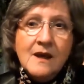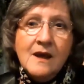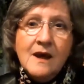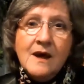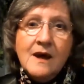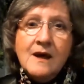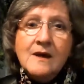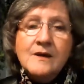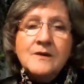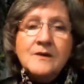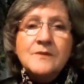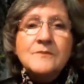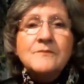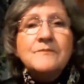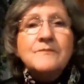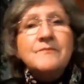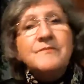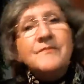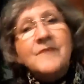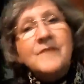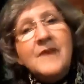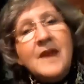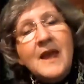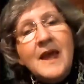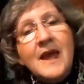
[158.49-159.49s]

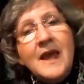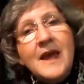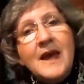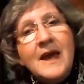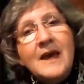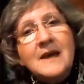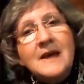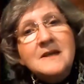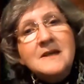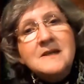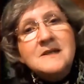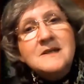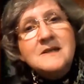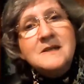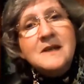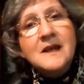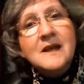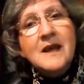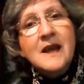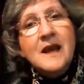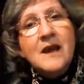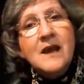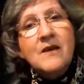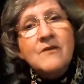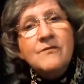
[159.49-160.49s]
And
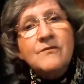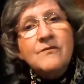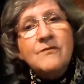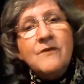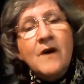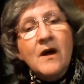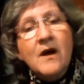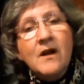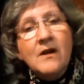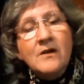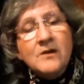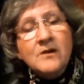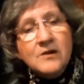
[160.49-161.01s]
follow